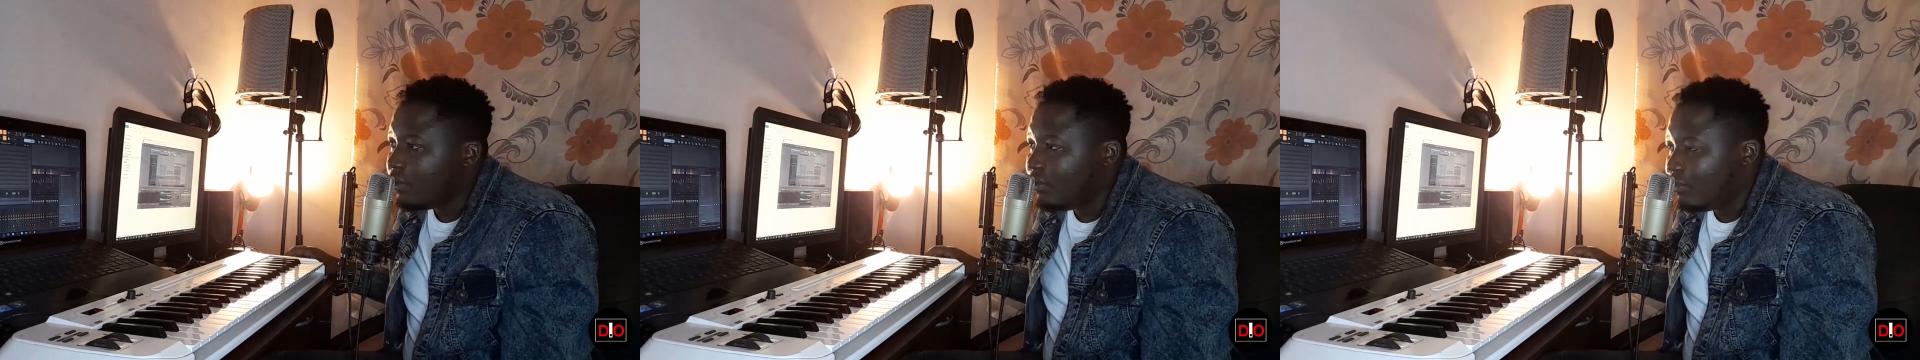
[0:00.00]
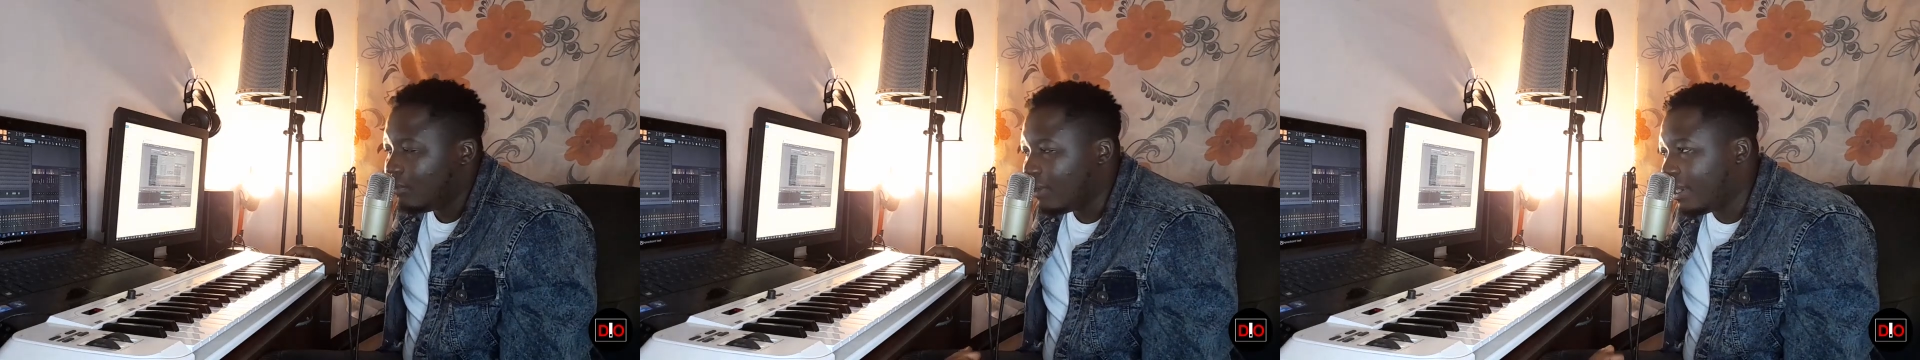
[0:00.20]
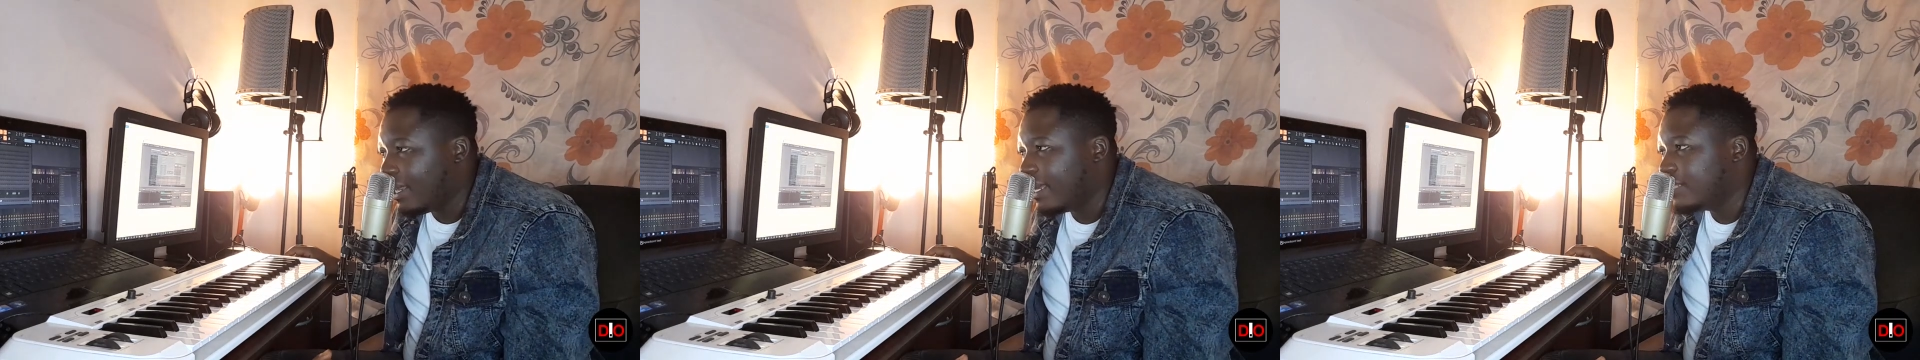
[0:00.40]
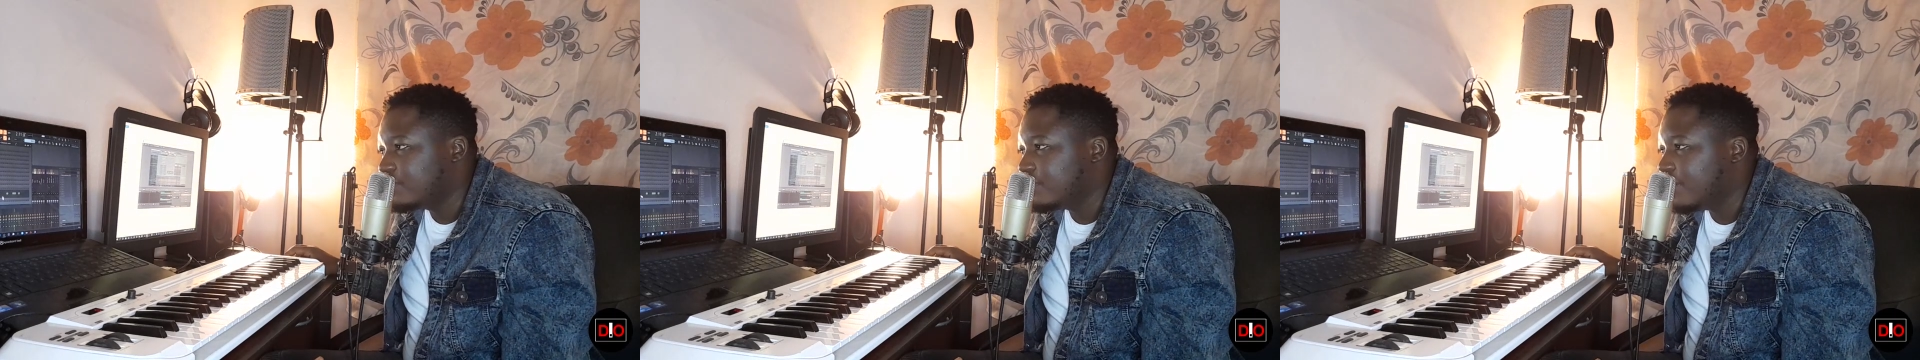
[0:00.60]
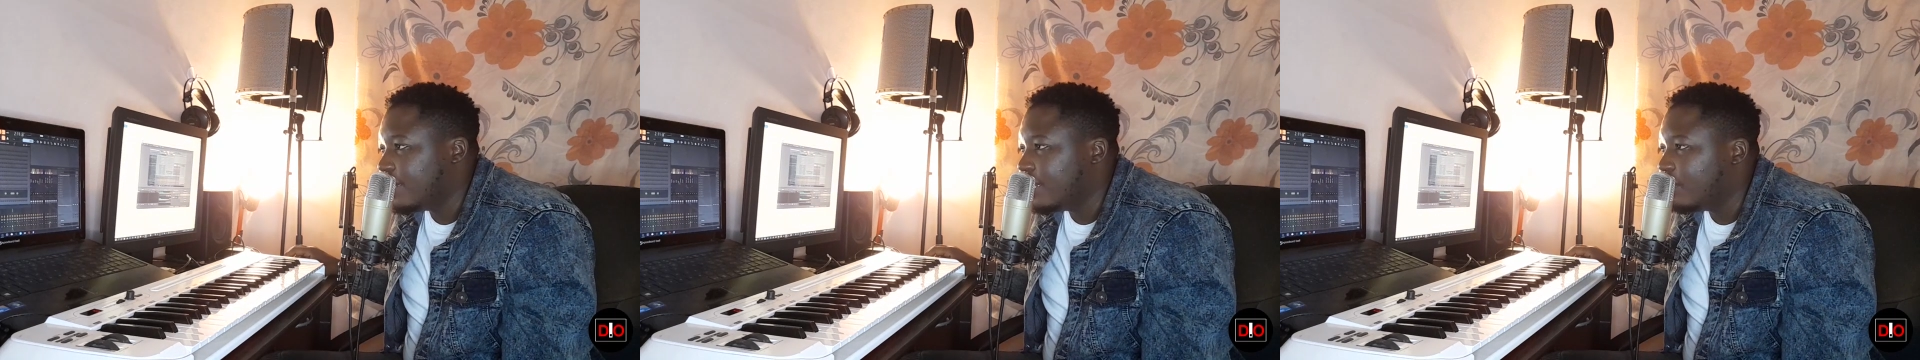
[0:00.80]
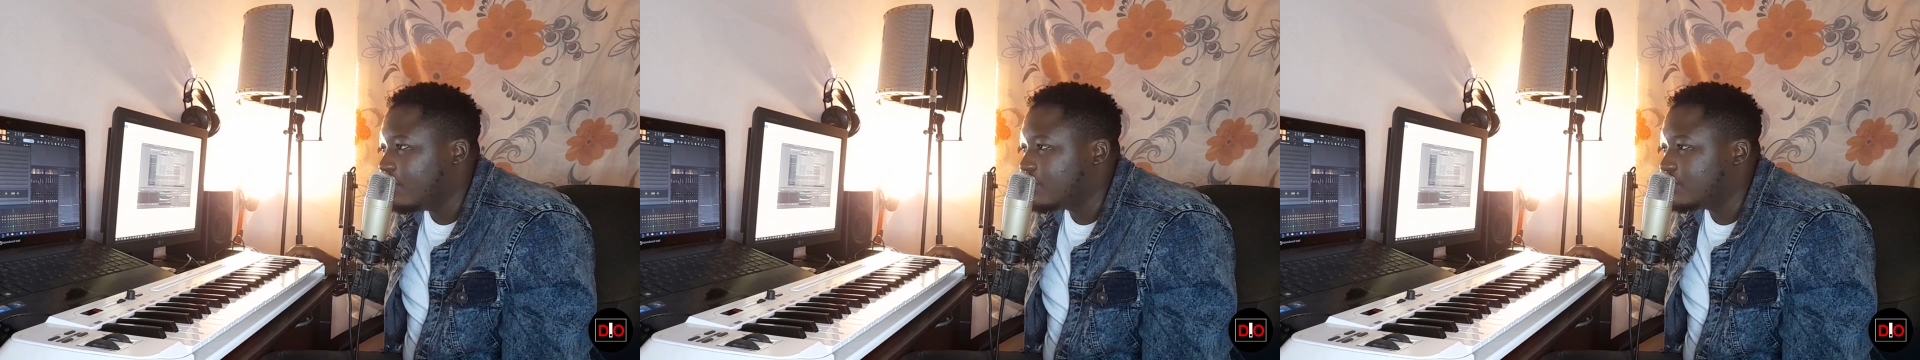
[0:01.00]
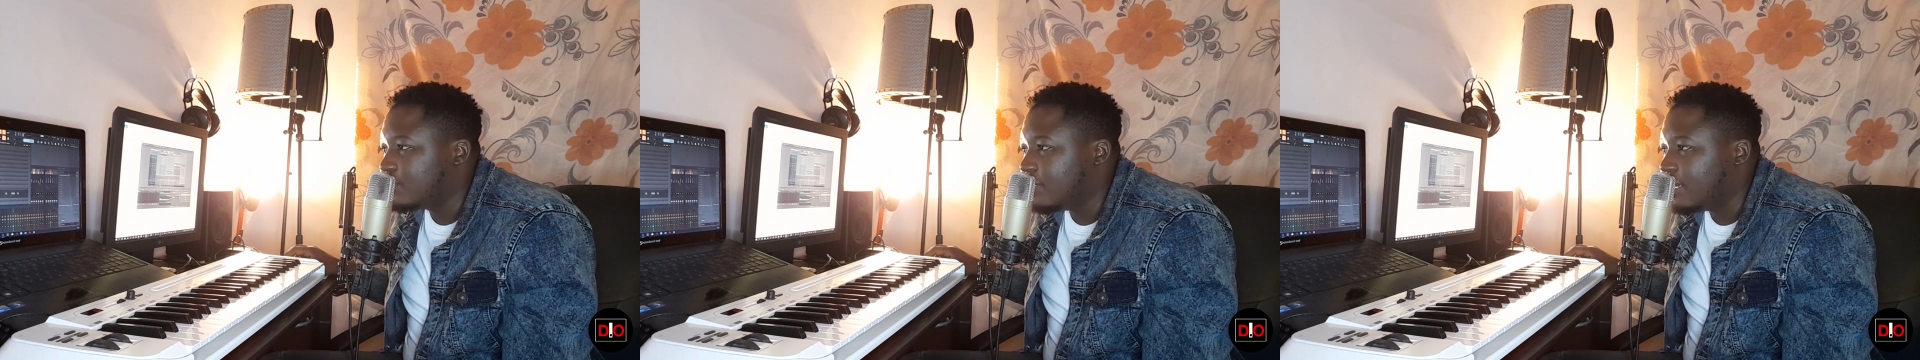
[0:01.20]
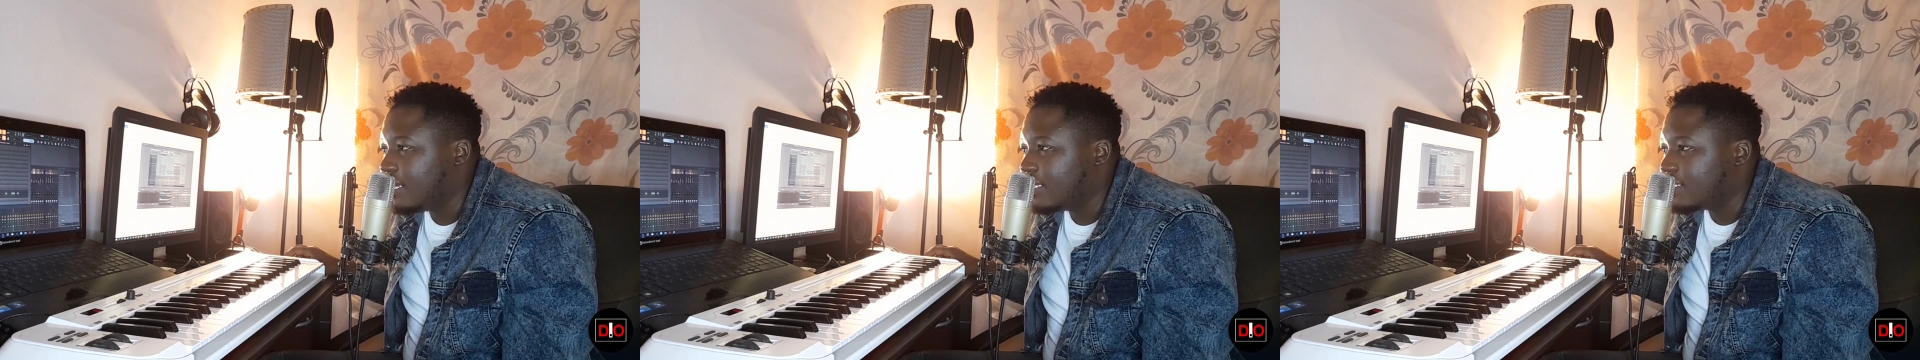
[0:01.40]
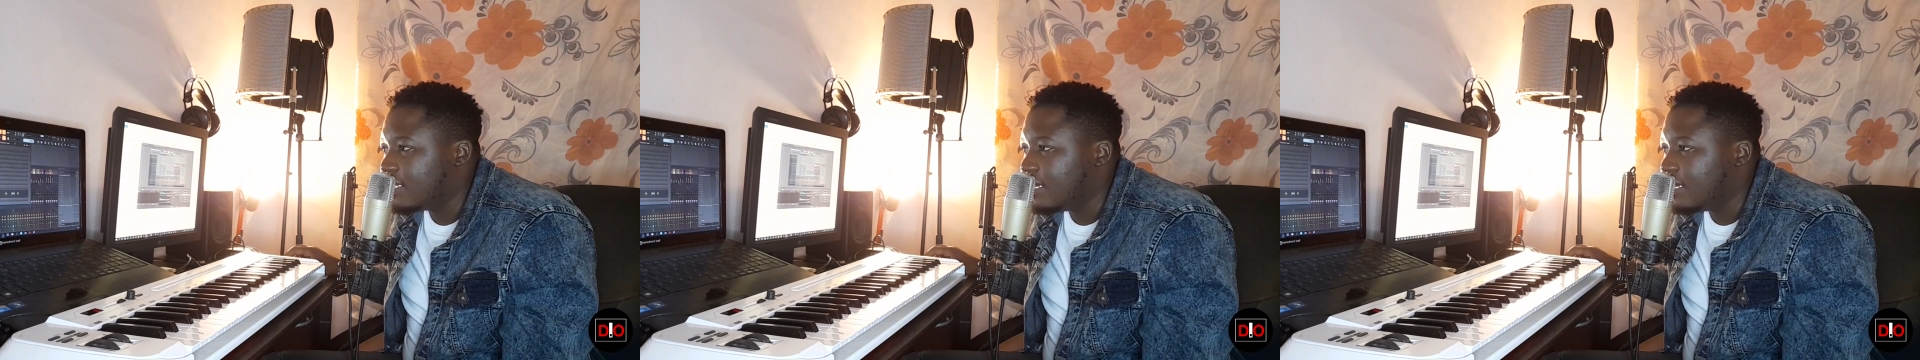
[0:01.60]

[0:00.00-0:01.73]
what I had to add was to add